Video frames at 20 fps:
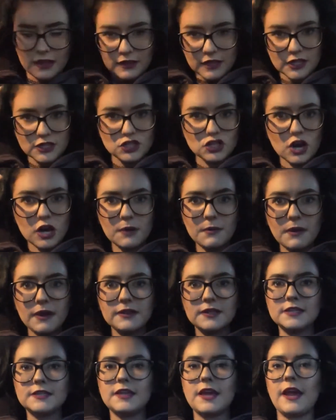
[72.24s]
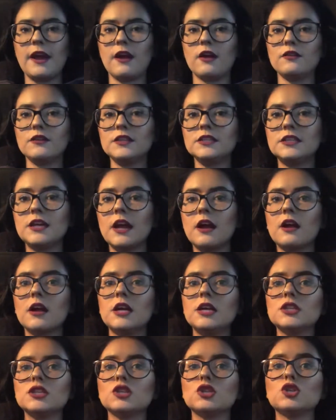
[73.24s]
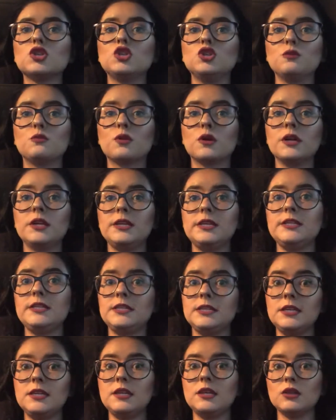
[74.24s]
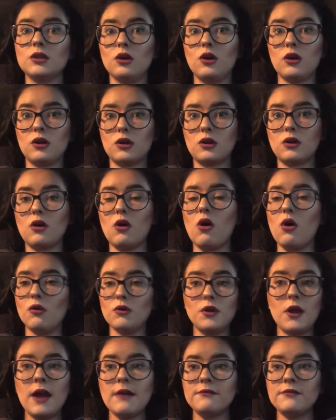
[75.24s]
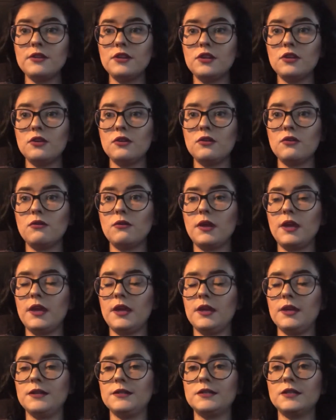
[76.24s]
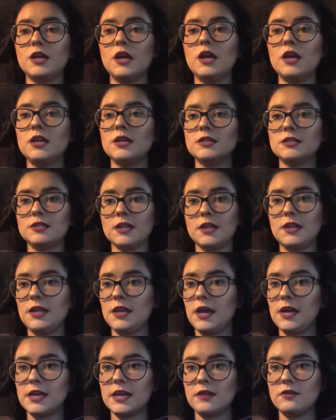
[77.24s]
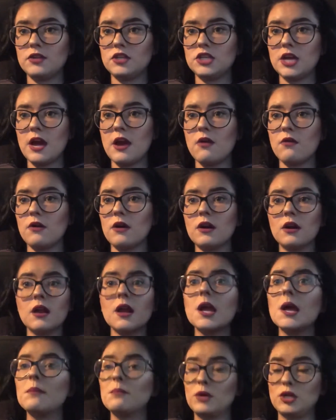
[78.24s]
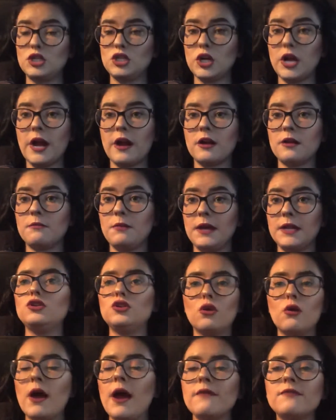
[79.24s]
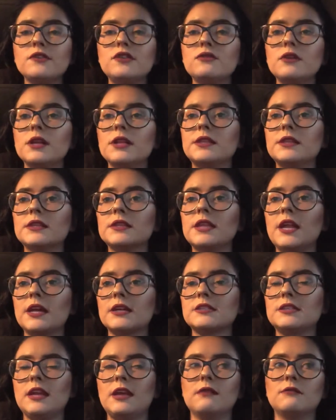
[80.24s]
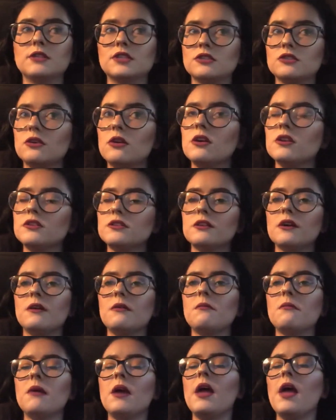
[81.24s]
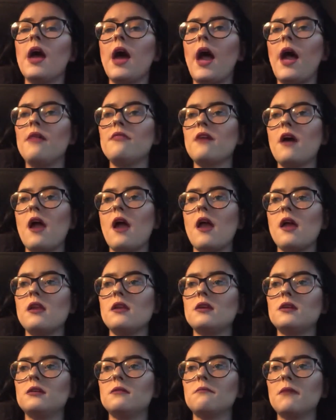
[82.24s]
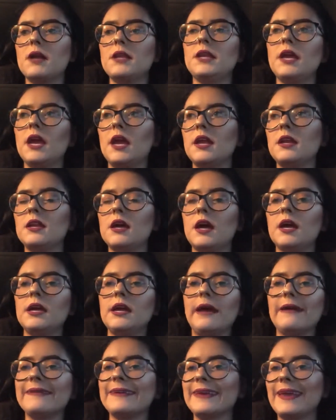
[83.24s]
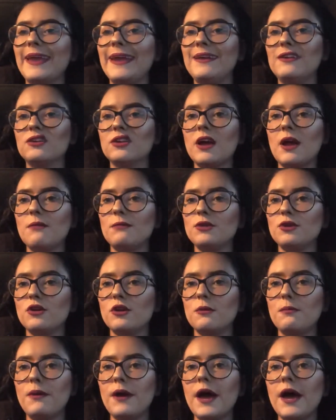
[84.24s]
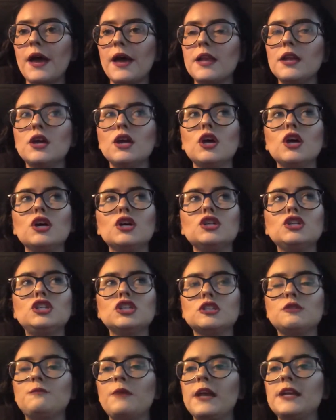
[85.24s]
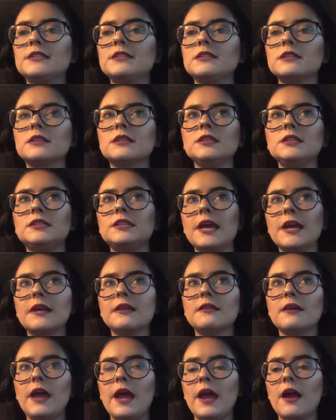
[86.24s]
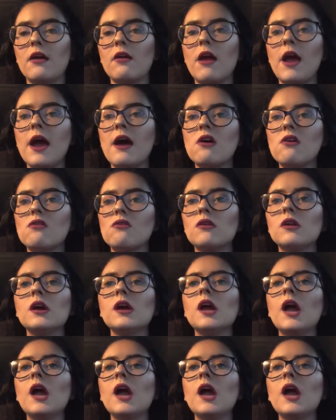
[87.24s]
Let's talk about this hair. This hair is a super easy look. All you have to do is Sunday night, get in the shower, put your hair in pink. Don't have to do anything the next day, which is awesome. And then Monday night at like 8 or 9 when you go to bed, just basically take the hair out,